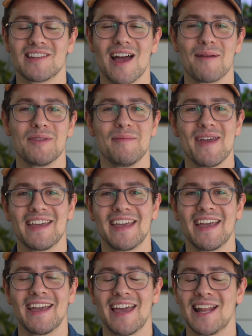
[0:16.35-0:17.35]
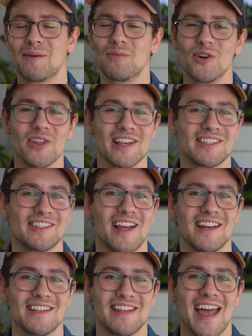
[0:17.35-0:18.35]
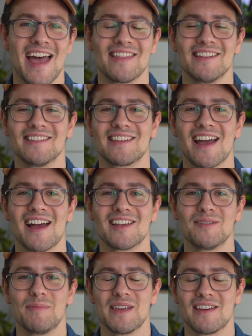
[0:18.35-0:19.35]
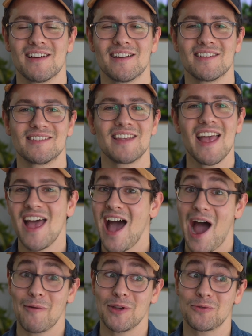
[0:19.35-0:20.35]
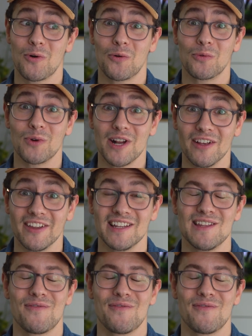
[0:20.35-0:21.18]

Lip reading: time in the making and I'm really excited to add these guys because I went through a really